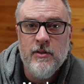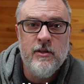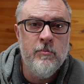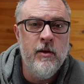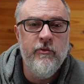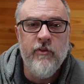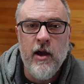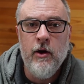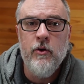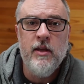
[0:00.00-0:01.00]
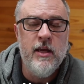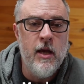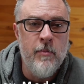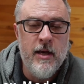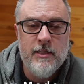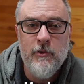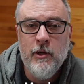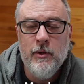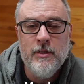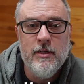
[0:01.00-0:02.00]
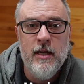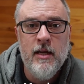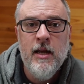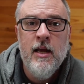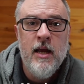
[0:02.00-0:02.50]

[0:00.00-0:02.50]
This could be fire EMS frequency.